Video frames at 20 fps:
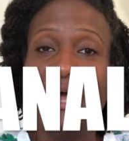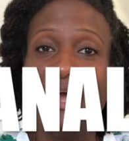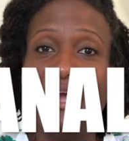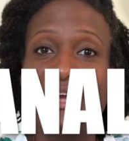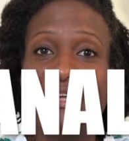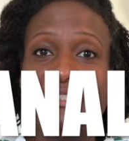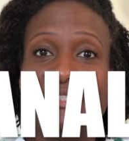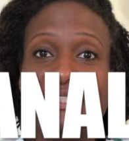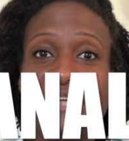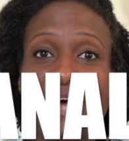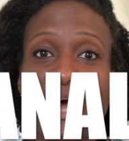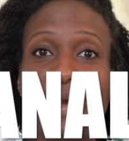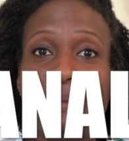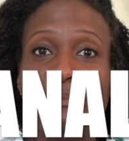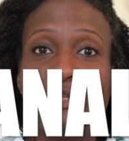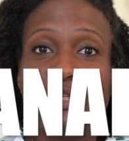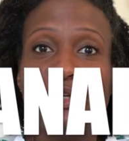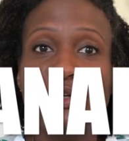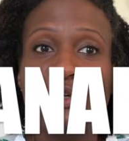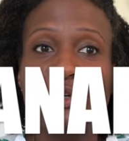It's time
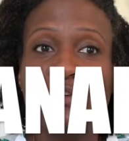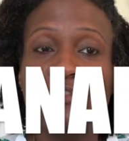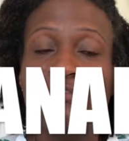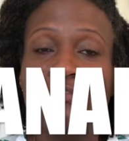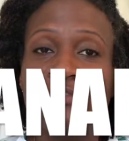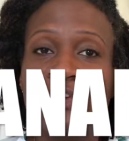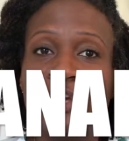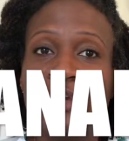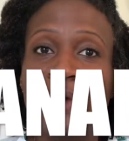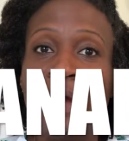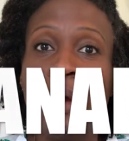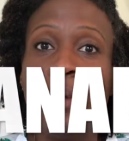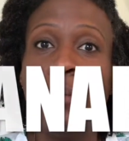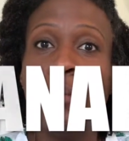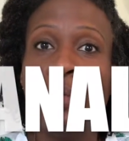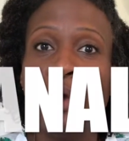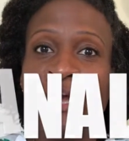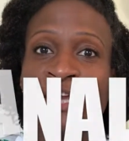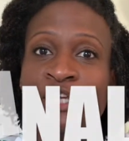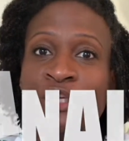to figure out
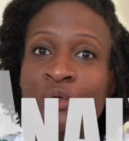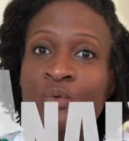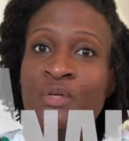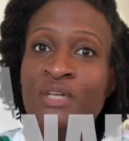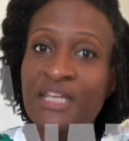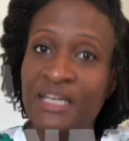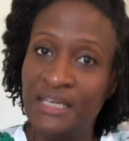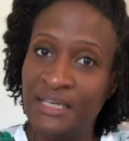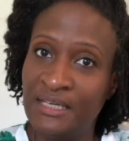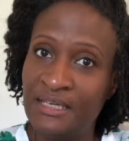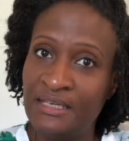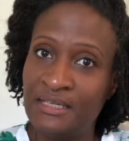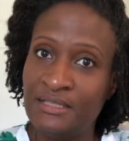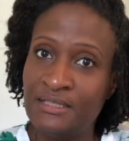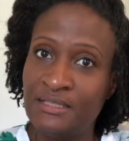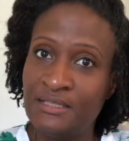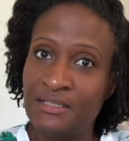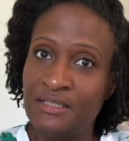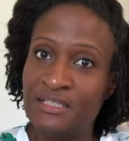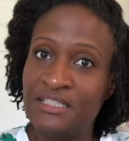what you need
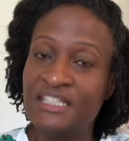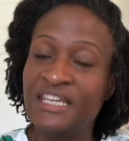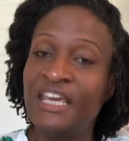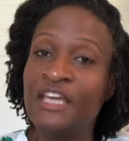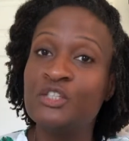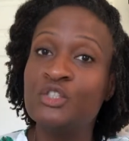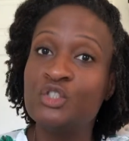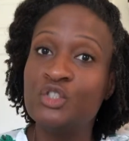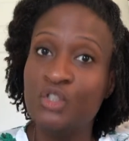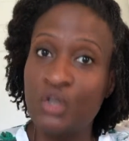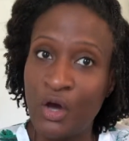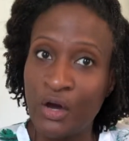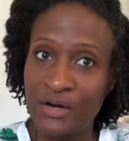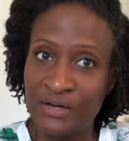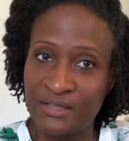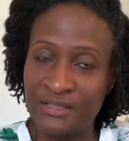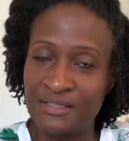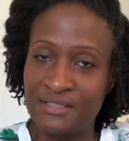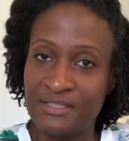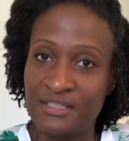to get
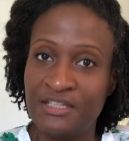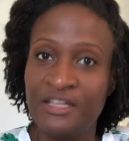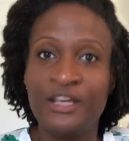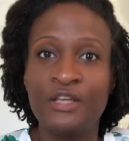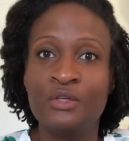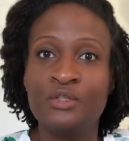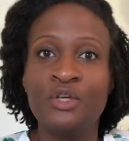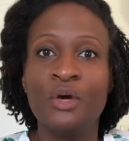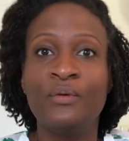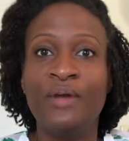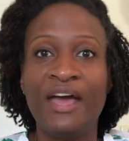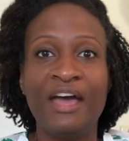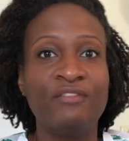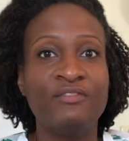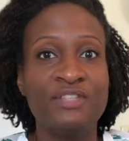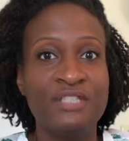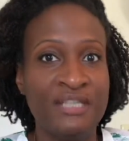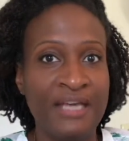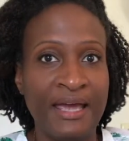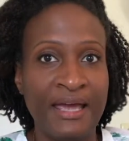started that you don't have
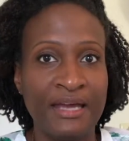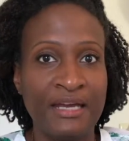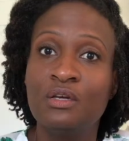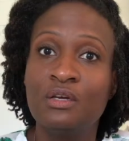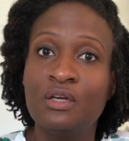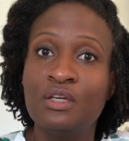today.